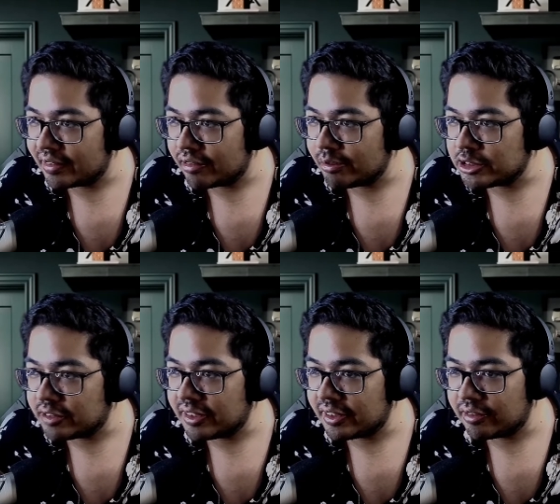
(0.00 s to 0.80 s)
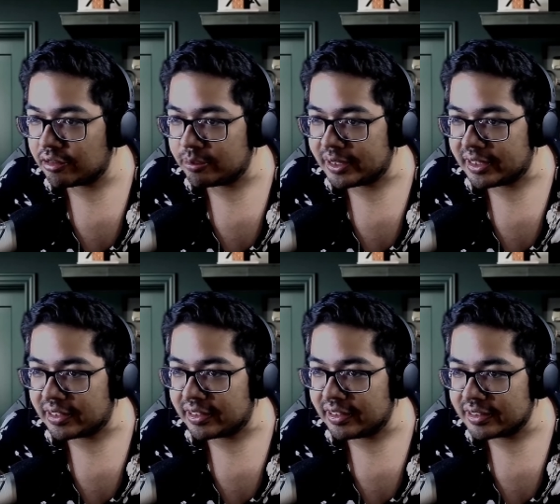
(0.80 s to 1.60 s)
That's as much as I can zoom
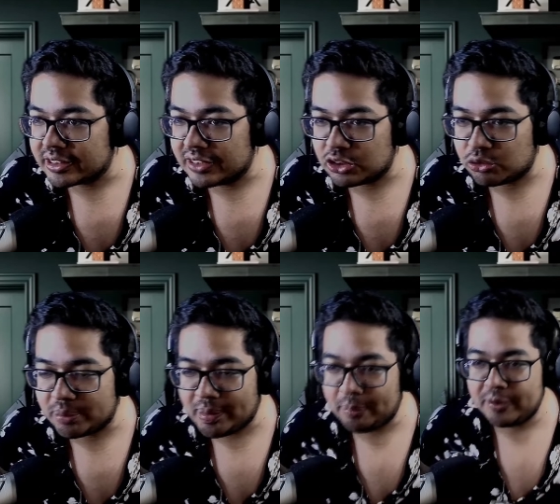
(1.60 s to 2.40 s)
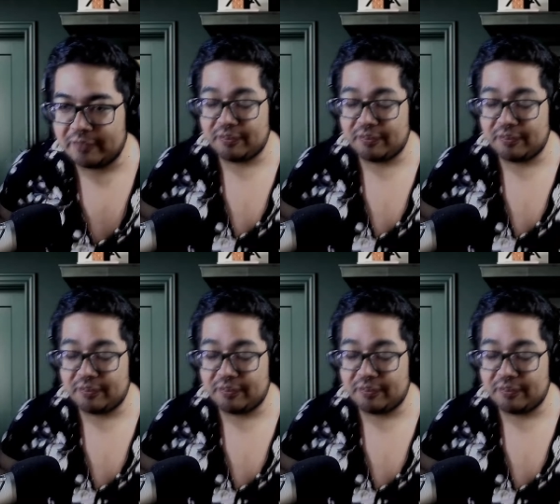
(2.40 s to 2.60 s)
in. I just remembered